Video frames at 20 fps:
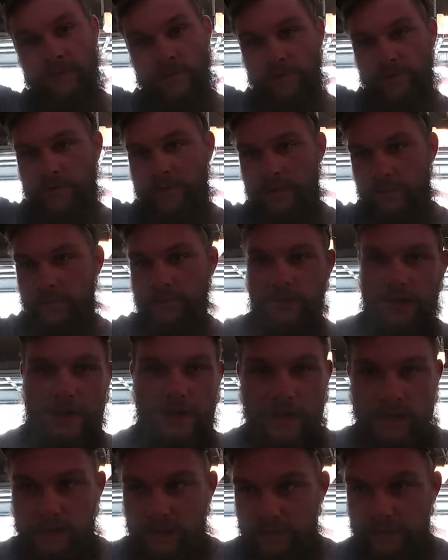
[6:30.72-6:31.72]
So that was
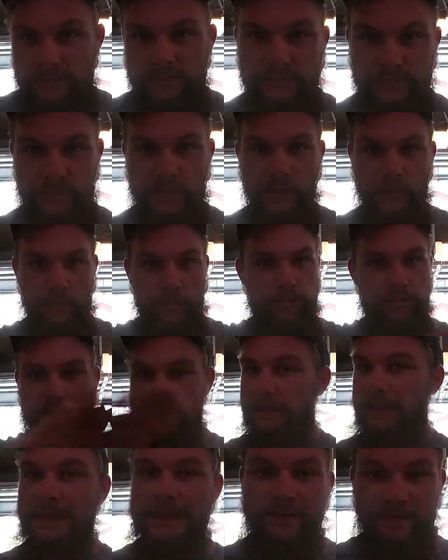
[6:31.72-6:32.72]
a
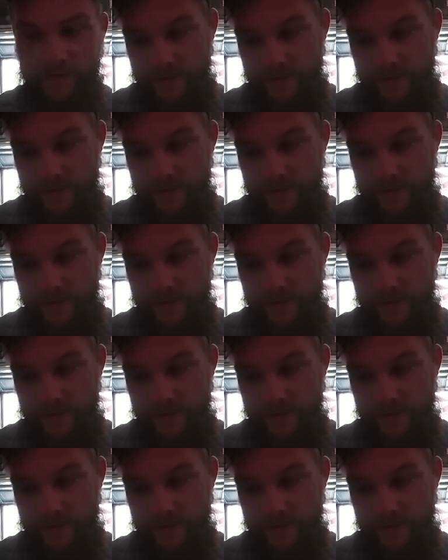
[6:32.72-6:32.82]
complete